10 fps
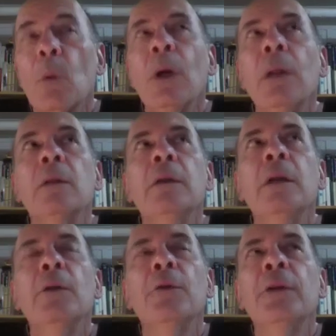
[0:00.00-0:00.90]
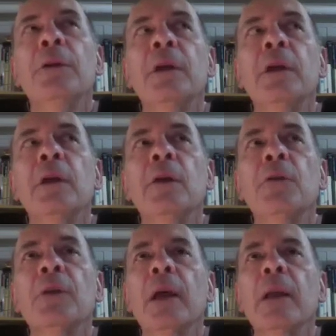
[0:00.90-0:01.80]
know, the funny thing is
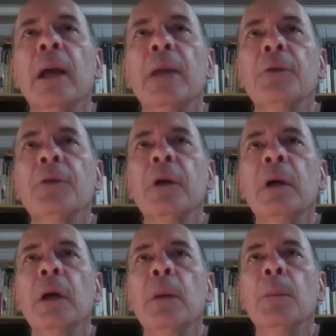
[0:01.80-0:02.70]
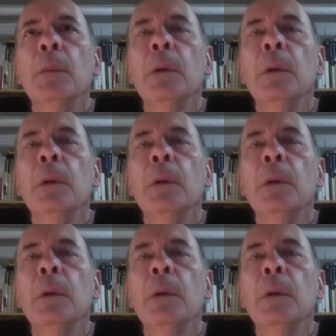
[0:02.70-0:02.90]
that at the time,